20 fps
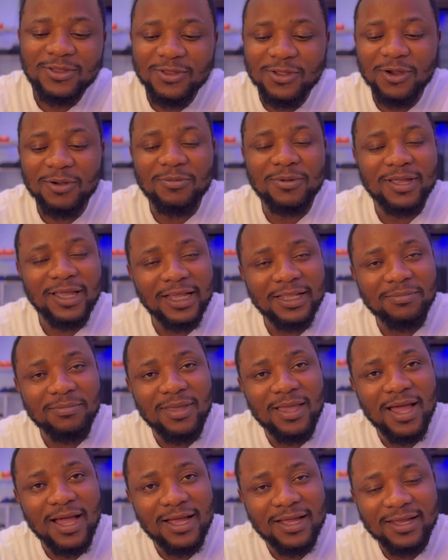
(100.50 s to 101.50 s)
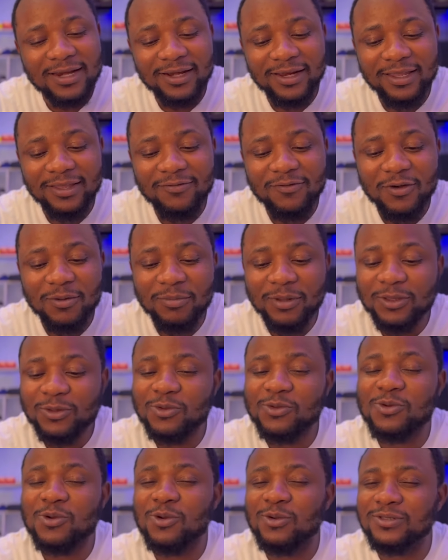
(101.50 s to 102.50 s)
don't get me angry for me
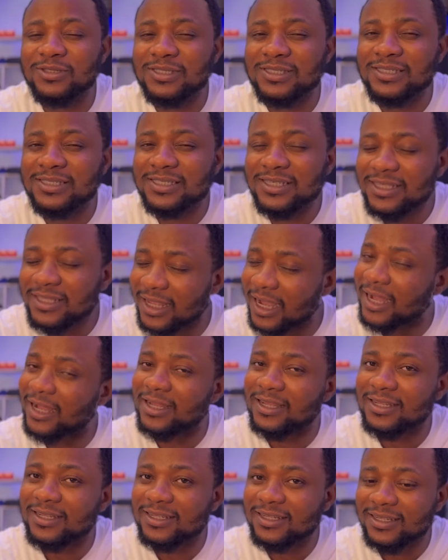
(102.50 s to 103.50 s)
to consider